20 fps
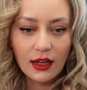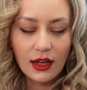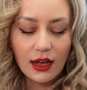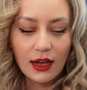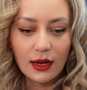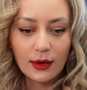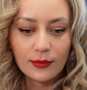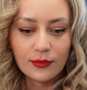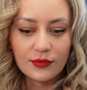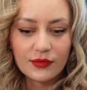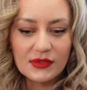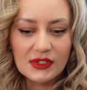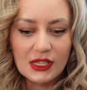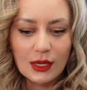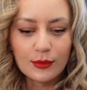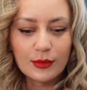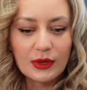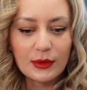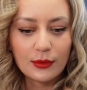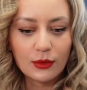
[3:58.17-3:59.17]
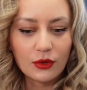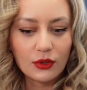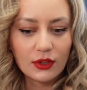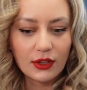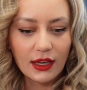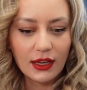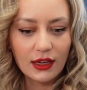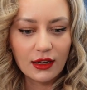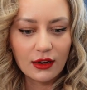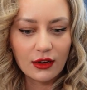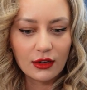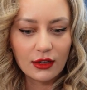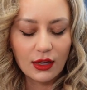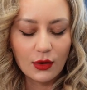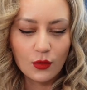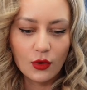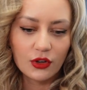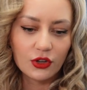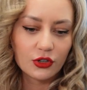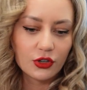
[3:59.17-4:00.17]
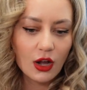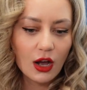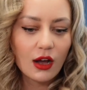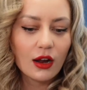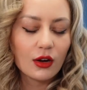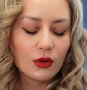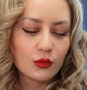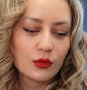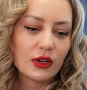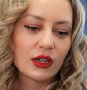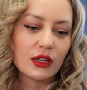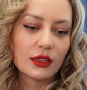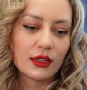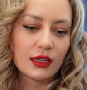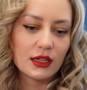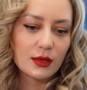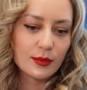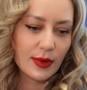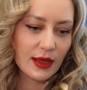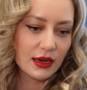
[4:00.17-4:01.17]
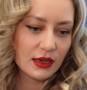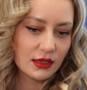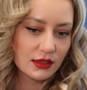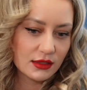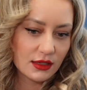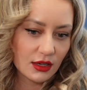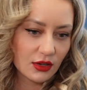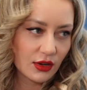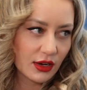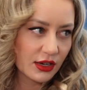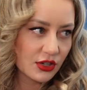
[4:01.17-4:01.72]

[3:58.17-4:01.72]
Some people are like, well, you're not a real independent dental